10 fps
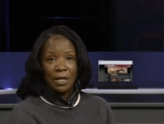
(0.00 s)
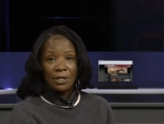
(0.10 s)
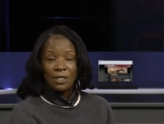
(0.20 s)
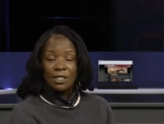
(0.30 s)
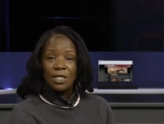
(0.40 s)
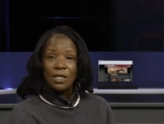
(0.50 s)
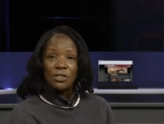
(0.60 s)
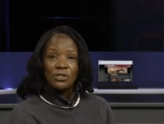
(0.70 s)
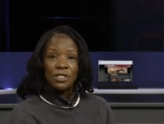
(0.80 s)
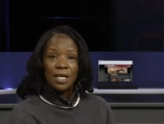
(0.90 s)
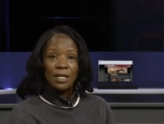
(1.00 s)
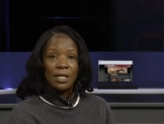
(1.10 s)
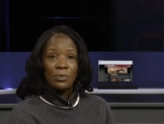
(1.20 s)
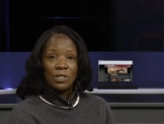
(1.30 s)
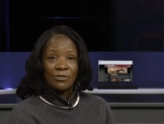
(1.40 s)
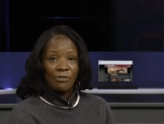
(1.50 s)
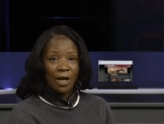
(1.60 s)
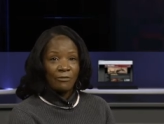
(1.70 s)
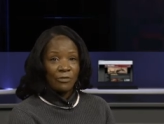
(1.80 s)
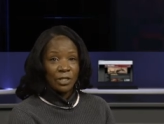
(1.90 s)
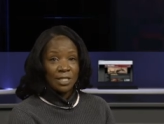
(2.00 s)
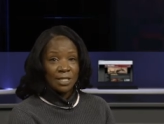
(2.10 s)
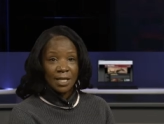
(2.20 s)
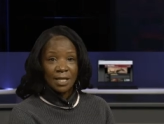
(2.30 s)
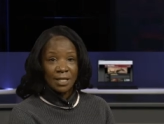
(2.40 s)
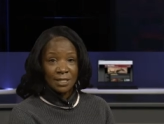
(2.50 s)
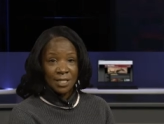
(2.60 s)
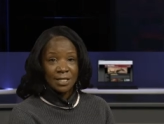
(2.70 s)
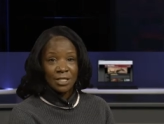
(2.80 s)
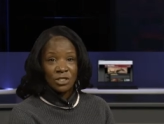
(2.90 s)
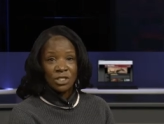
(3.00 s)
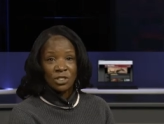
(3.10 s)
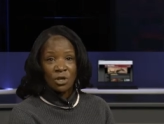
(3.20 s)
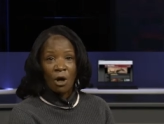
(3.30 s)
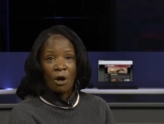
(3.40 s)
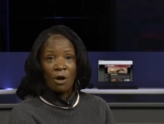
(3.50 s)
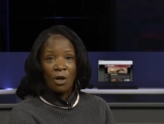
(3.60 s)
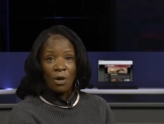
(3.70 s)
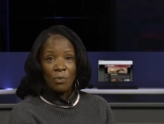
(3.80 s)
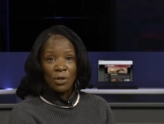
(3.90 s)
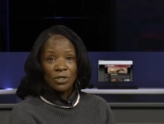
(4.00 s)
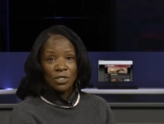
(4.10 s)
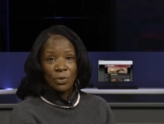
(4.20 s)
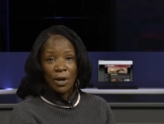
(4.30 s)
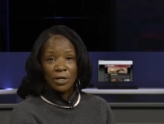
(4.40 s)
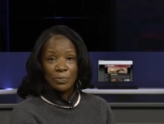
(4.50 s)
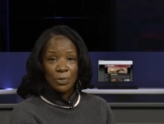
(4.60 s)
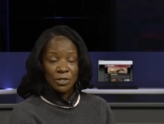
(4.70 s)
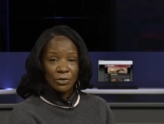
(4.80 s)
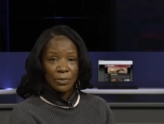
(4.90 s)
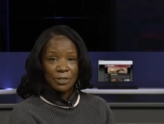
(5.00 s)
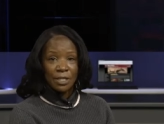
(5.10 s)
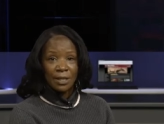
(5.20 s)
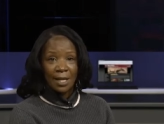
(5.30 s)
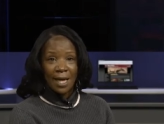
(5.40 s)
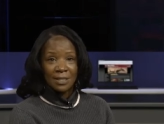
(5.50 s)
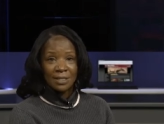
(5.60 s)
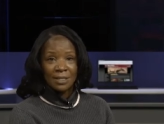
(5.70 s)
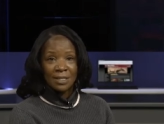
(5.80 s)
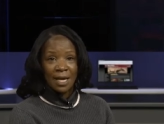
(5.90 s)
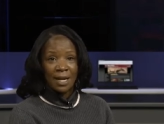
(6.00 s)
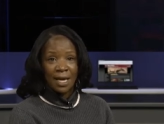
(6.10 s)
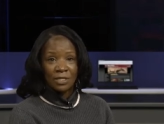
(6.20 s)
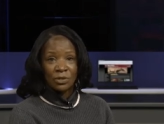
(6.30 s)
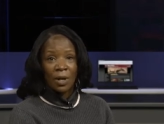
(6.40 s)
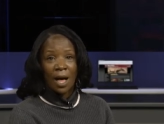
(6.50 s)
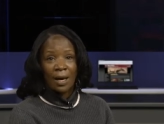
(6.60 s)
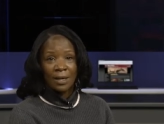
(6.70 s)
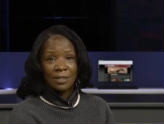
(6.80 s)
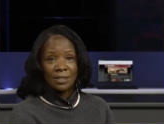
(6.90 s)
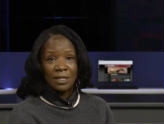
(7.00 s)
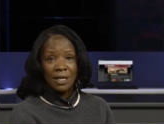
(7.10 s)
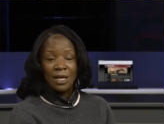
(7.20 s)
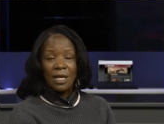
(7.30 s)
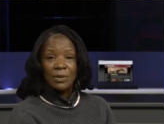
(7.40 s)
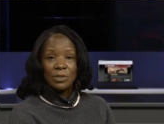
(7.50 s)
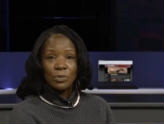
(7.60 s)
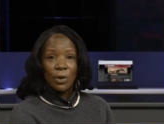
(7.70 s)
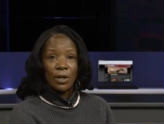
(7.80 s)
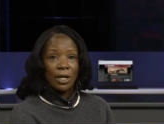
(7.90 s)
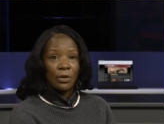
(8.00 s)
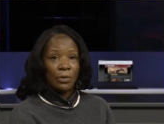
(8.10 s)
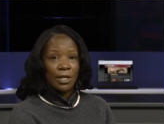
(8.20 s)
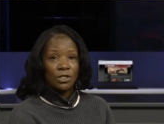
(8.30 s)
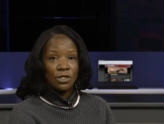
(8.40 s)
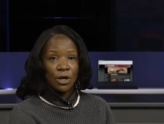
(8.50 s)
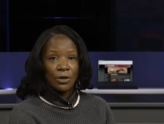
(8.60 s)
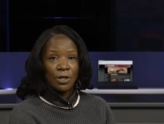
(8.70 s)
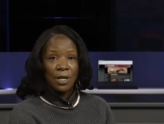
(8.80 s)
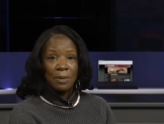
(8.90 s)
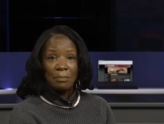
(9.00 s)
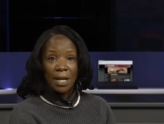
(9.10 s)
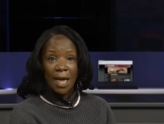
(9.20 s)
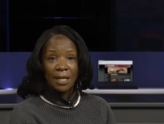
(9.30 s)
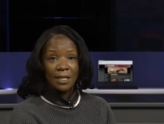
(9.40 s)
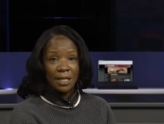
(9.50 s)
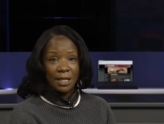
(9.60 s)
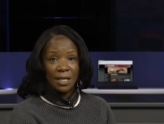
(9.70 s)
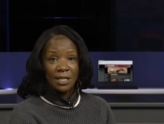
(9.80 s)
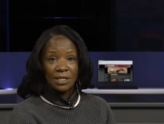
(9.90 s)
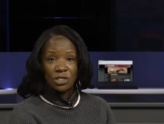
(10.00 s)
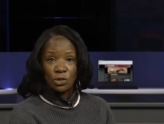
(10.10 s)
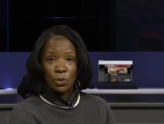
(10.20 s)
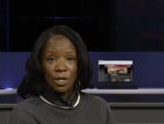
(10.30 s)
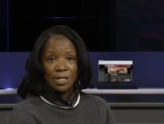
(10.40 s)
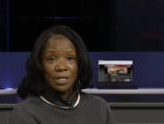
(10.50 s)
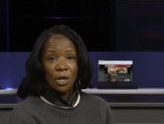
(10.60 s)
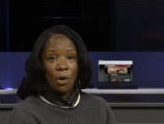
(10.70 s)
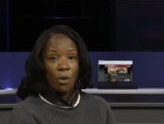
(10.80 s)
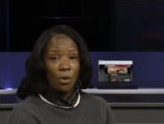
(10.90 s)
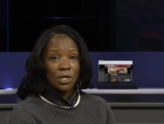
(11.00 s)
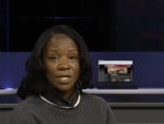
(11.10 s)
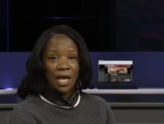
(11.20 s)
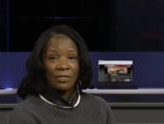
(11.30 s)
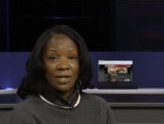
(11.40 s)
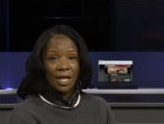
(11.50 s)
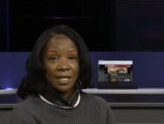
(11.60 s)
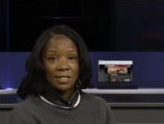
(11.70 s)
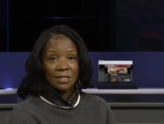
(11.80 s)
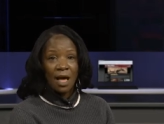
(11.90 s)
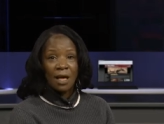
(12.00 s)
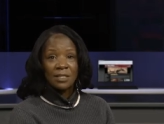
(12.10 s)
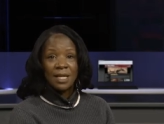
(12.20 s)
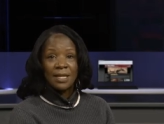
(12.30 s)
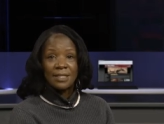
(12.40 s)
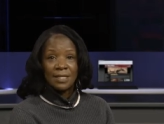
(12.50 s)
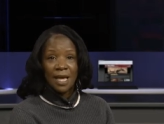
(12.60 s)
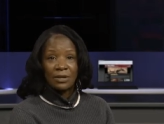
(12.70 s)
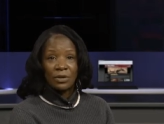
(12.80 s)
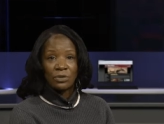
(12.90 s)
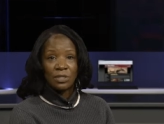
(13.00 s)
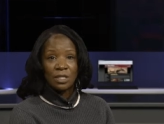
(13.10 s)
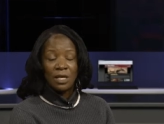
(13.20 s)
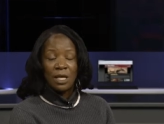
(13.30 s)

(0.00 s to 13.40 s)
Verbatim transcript: The teenager said he was five foot six, six inches tall with square prescription glasses and hazel eyes. He was wearing a gray shirt, black knee length shorts, orange athletic socks, and sandals.